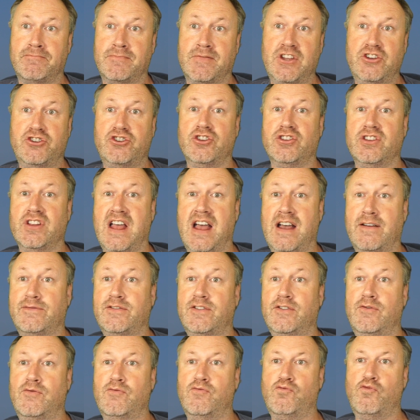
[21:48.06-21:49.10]
You shouldn't have
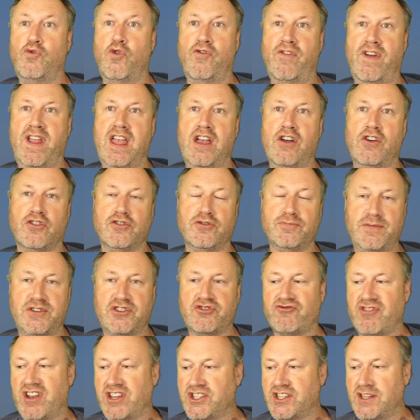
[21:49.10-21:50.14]
to worry or be
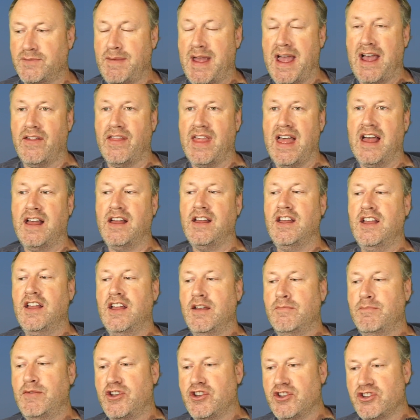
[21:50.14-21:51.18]
stressed about that,
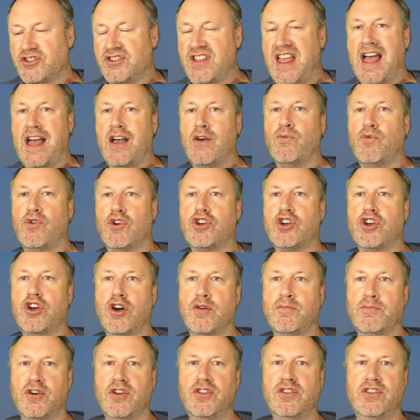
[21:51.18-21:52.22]
because that will
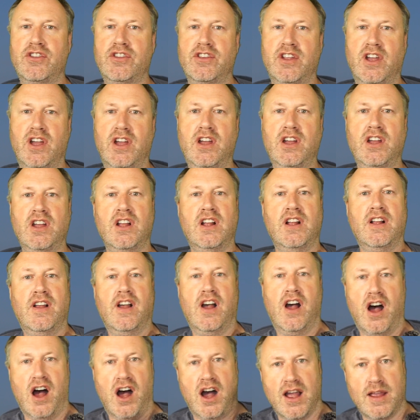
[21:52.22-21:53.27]
come under
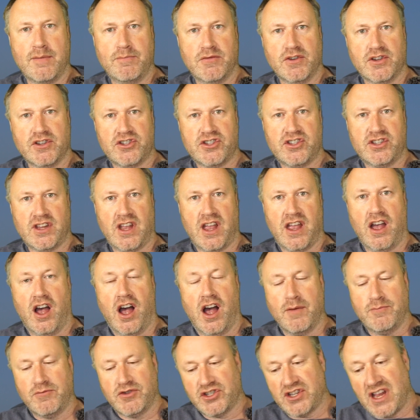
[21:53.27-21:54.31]
I'm
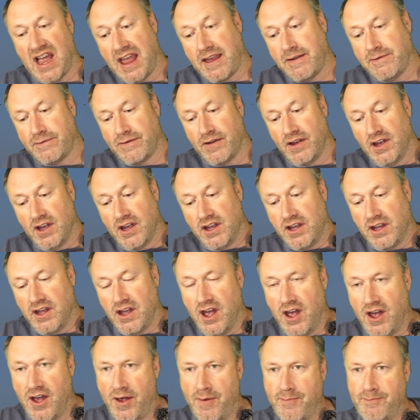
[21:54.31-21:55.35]
safe.
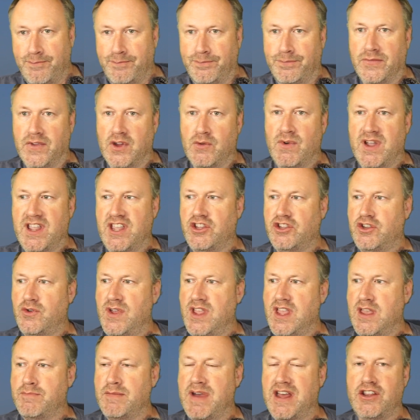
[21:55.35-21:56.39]
When you're
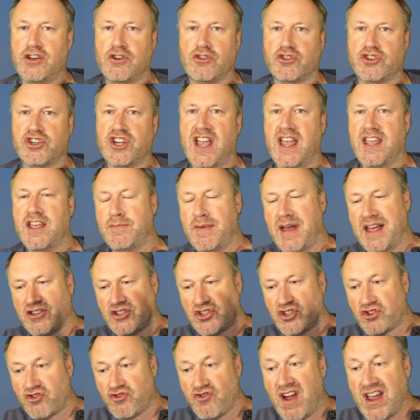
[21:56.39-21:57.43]
doing your medical check about
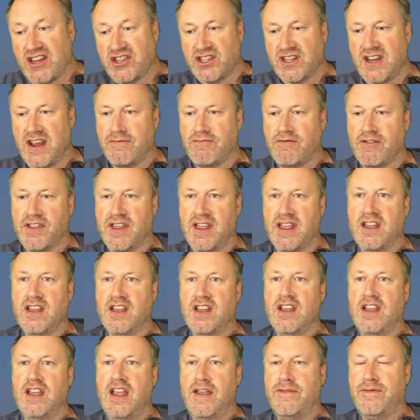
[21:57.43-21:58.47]
stress and everything,
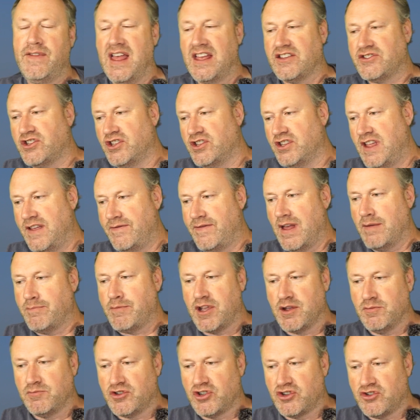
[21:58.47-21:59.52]
if that
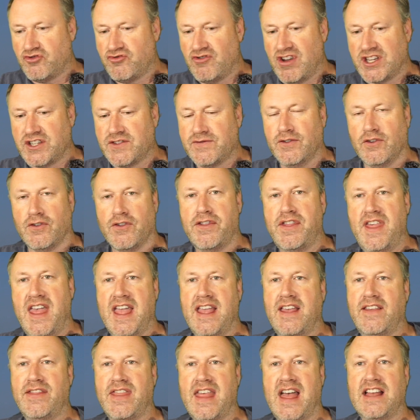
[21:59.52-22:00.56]
becomes a stressful
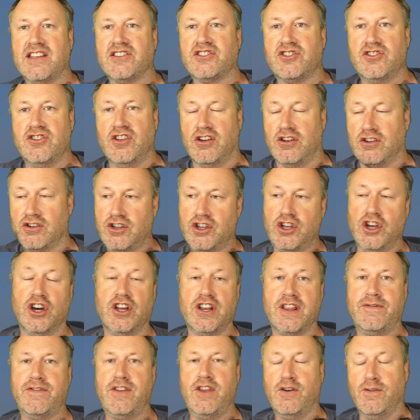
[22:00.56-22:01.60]
thing, that's not
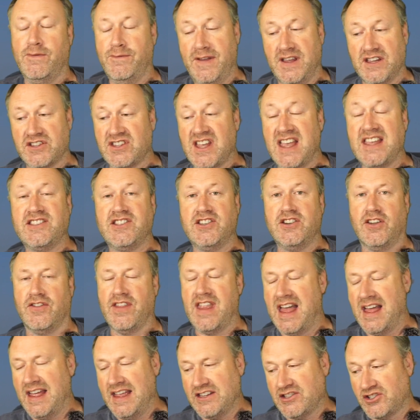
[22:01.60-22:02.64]
good. If you're fixated on
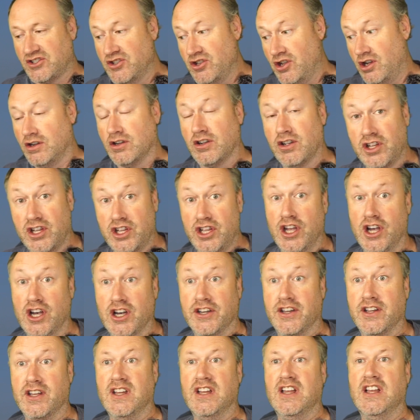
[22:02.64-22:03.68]
that, it's not
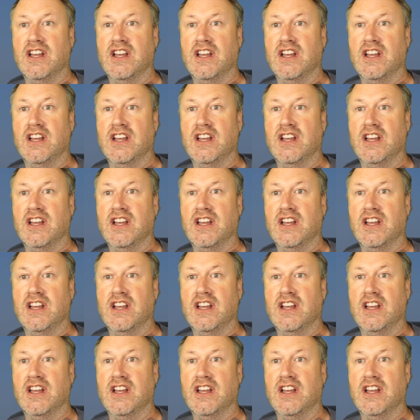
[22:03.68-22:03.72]
good.